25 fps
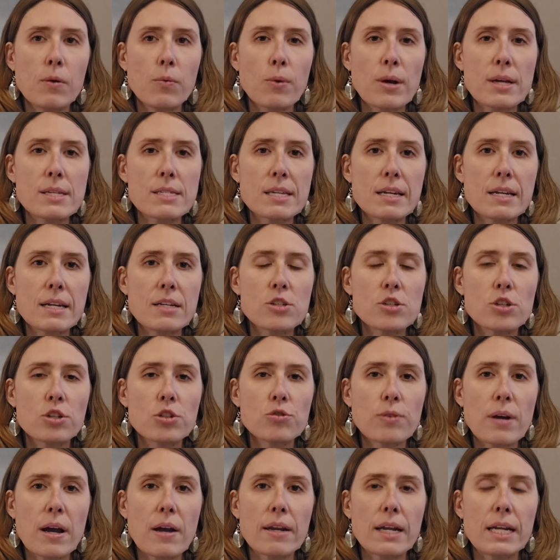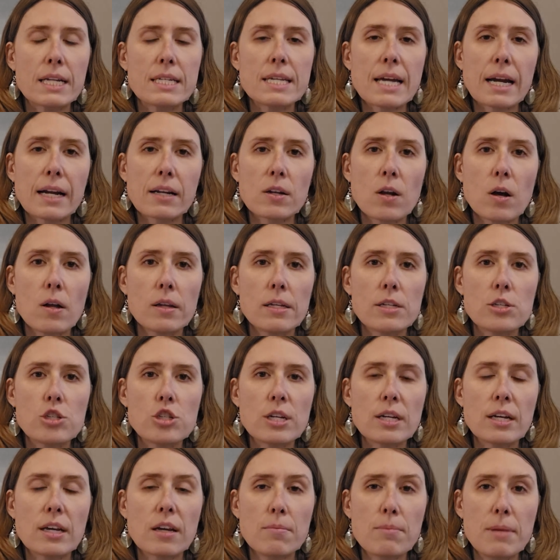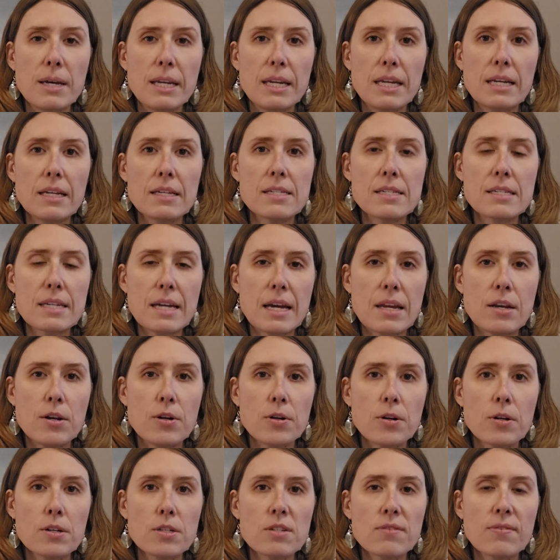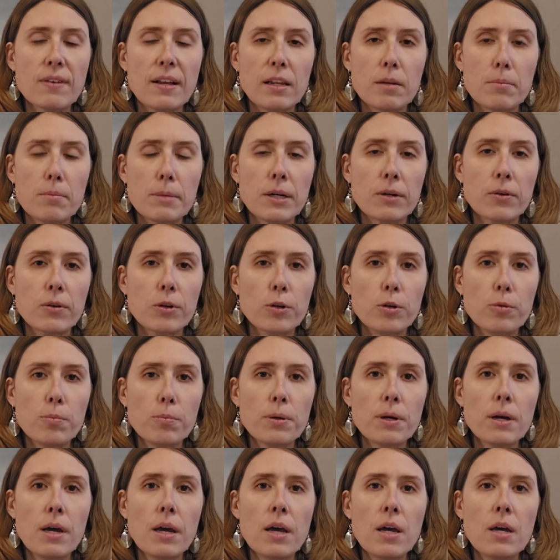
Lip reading: Residential Drowning Technology Committee Standard Development Group.